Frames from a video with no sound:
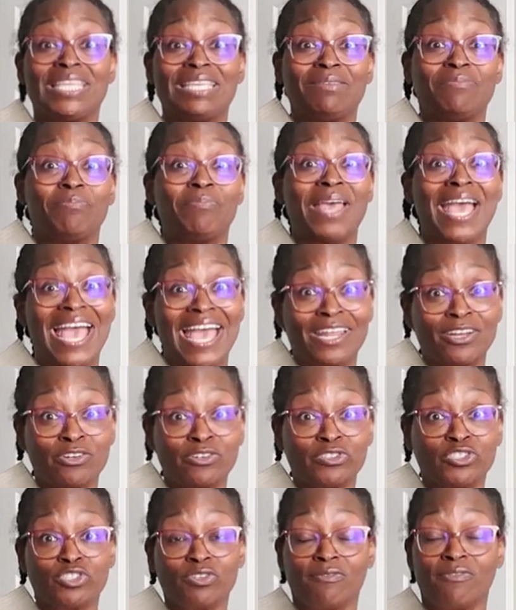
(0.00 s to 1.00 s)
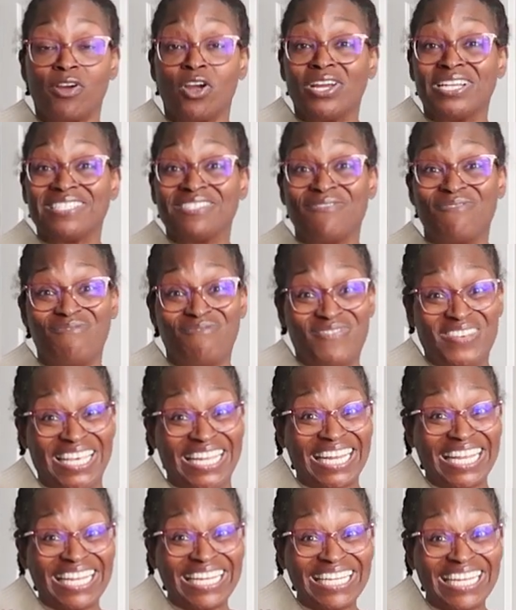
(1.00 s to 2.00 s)
the pattern so far as
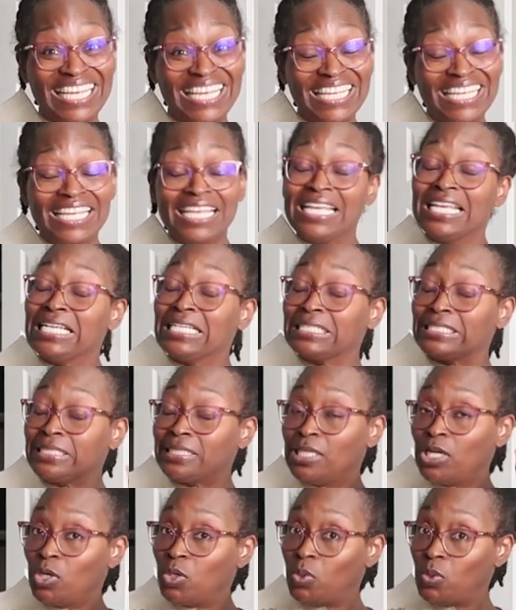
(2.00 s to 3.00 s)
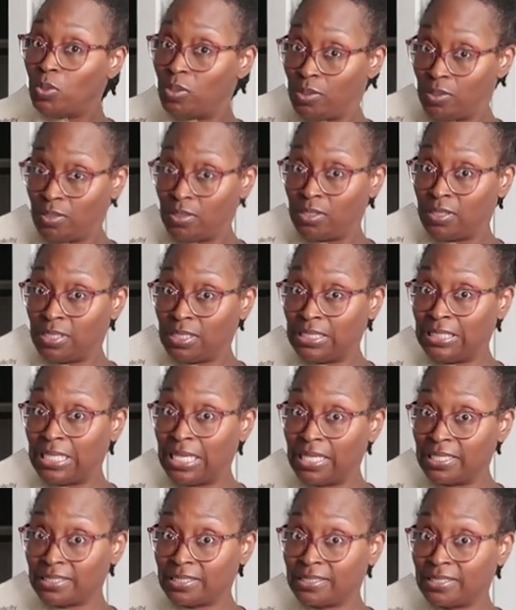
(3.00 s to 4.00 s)
fitting. So,
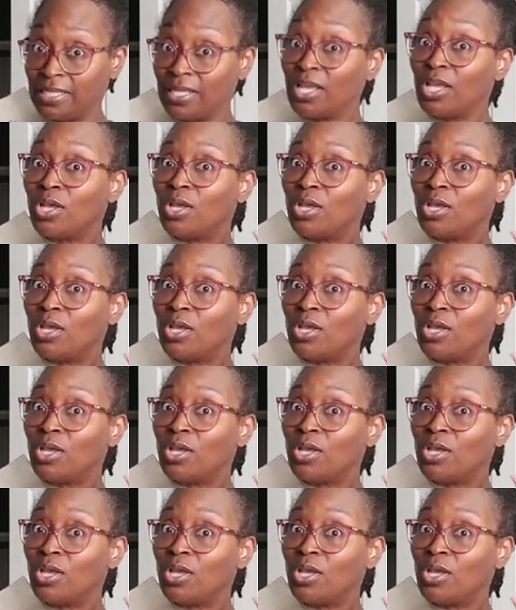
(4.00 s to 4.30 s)
yes,